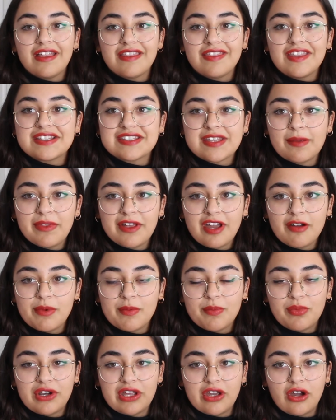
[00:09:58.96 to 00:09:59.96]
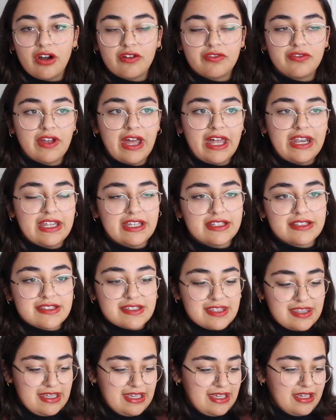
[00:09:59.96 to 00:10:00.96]
there's something I've been putting off, and
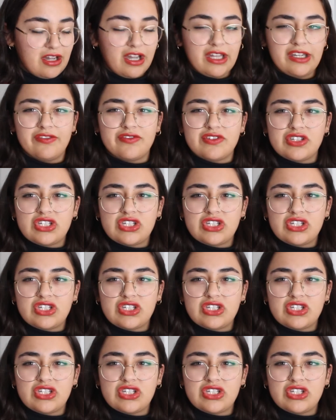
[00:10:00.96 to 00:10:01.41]
it's the kind of